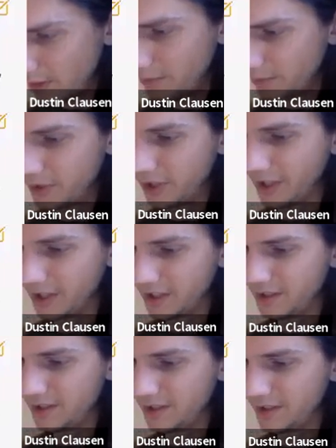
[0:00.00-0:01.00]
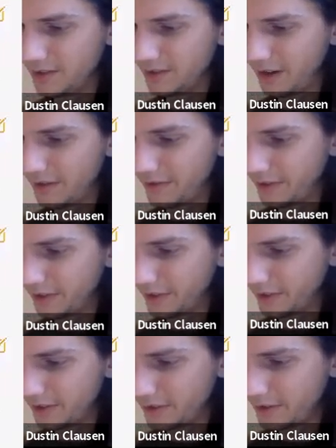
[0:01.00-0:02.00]
which I guess is the derived
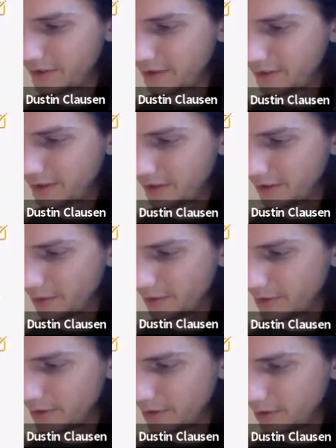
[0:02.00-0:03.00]
functor, in other words.